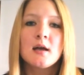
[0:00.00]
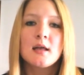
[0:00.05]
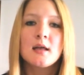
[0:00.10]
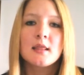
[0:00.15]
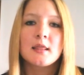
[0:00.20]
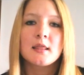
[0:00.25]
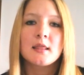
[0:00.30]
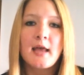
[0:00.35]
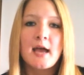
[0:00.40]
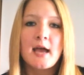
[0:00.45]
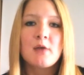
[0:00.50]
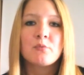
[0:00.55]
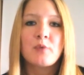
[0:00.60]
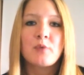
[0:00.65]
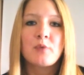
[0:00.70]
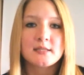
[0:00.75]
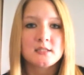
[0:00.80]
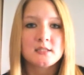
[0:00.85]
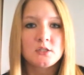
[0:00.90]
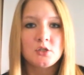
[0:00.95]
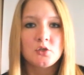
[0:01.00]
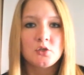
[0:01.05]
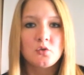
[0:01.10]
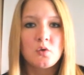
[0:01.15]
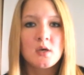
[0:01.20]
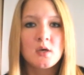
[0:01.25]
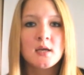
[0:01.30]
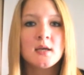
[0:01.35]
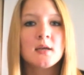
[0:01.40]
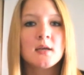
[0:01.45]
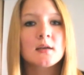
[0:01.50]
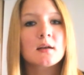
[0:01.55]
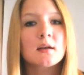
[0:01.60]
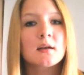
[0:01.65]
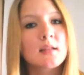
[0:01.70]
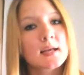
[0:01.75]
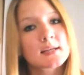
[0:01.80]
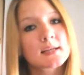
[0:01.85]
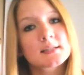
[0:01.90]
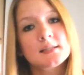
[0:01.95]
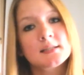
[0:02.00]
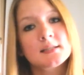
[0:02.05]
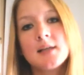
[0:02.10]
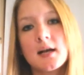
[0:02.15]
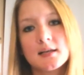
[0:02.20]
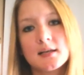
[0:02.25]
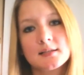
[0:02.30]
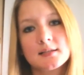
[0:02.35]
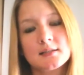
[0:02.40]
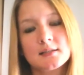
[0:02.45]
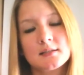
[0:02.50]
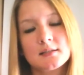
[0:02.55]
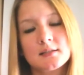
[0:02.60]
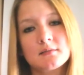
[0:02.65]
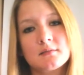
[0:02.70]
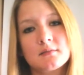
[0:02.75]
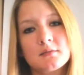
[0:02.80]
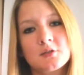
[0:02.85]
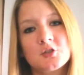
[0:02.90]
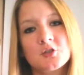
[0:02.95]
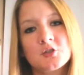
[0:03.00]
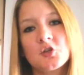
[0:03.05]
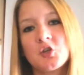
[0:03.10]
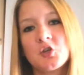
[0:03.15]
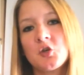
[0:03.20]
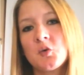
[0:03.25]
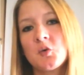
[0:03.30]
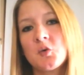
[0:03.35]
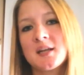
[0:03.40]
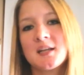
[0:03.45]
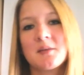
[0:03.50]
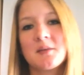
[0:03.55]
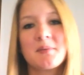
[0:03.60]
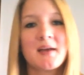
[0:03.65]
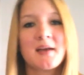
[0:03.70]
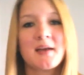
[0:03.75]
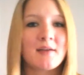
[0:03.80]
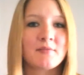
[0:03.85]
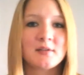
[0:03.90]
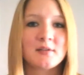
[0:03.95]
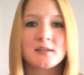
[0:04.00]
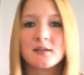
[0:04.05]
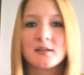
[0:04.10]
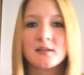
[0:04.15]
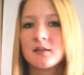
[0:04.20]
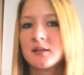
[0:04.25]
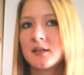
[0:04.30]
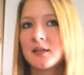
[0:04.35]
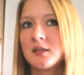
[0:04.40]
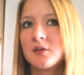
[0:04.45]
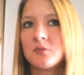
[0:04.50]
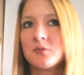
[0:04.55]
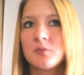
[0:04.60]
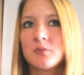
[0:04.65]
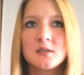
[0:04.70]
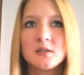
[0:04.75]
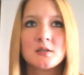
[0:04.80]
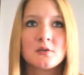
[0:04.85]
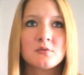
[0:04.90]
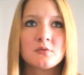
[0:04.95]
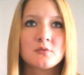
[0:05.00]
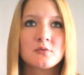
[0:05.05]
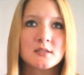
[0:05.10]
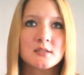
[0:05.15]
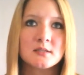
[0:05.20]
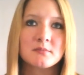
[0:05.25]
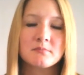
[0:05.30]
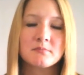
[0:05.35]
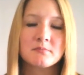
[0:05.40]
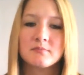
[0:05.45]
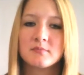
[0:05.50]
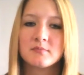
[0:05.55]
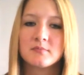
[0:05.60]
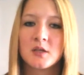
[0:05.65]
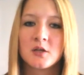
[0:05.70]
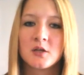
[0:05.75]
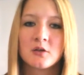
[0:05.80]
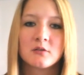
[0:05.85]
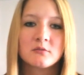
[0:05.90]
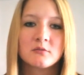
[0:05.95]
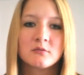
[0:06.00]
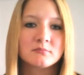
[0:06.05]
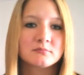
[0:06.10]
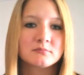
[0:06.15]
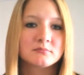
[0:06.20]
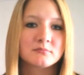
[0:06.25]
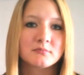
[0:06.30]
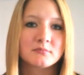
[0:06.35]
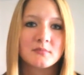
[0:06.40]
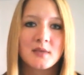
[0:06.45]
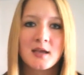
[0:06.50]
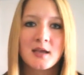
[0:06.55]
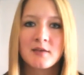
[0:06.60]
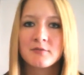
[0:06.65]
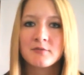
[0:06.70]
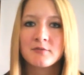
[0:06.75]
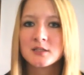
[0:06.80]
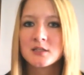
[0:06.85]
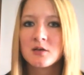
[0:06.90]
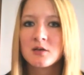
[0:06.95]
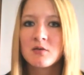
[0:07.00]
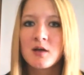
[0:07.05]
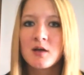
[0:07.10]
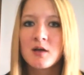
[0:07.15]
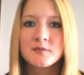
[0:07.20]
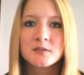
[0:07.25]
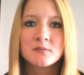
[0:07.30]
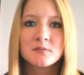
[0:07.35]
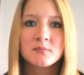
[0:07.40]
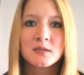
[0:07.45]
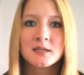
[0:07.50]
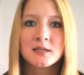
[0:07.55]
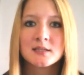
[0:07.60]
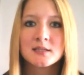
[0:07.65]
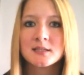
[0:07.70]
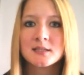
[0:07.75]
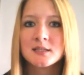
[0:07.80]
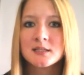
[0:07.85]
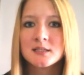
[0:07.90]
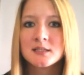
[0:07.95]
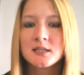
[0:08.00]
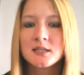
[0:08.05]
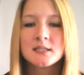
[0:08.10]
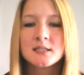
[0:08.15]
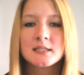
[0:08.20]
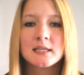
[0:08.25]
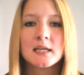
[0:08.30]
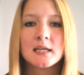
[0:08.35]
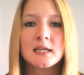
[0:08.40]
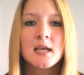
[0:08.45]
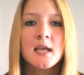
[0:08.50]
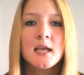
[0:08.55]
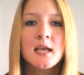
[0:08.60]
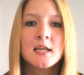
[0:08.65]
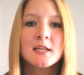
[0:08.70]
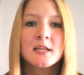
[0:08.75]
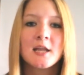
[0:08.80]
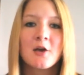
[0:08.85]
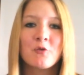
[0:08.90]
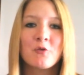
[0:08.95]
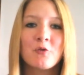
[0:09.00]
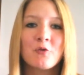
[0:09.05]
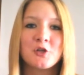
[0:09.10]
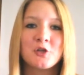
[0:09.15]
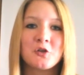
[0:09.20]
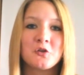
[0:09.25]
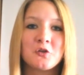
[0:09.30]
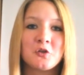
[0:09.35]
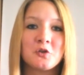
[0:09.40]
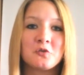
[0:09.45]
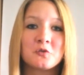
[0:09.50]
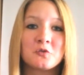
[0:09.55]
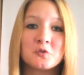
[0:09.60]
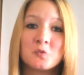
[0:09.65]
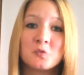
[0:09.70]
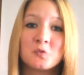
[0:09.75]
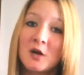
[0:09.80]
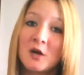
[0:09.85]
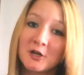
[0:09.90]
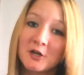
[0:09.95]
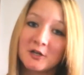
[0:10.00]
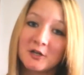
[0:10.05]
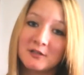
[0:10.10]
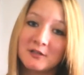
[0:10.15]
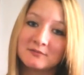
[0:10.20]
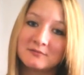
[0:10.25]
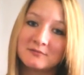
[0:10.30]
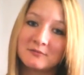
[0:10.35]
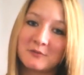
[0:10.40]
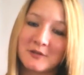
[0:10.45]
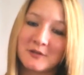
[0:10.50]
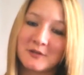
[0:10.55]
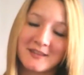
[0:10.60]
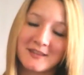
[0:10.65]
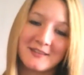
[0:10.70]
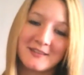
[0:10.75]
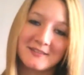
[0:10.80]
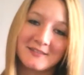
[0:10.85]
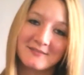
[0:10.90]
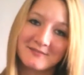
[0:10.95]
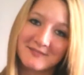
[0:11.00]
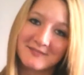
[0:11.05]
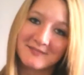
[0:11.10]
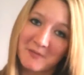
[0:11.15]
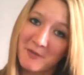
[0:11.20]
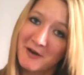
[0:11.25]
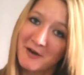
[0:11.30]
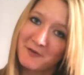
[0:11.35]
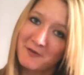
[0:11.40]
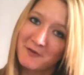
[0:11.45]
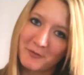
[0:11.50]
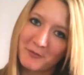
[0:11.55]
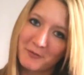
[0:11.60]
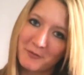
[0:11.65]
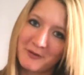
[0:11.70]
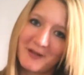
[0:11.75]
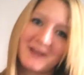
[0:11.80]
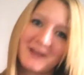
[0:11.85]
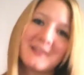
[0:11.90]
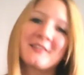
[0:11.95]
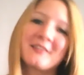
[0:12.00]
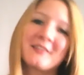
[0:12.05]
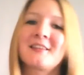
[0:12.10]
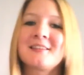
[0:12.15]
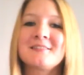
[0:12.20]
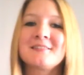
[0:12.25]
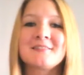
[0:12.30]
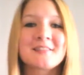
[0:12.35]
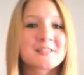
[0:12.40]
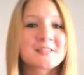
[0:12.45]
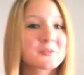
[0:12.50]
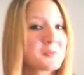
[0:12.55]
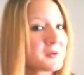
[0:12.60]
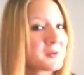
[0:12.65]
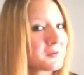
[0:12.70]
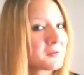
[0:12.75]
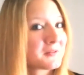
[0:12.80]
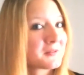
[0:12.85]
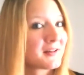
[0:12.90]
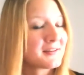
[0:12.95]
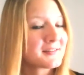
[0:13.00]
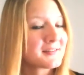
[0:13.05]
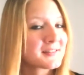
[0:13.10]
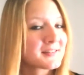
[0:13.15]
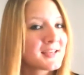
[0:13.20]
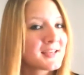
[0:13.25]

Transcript: That residue collects dust, so you end up having to clean your windows, you know, every so often because it gets dusty. Now, when you use water with a microfiber cloth and this window cloth,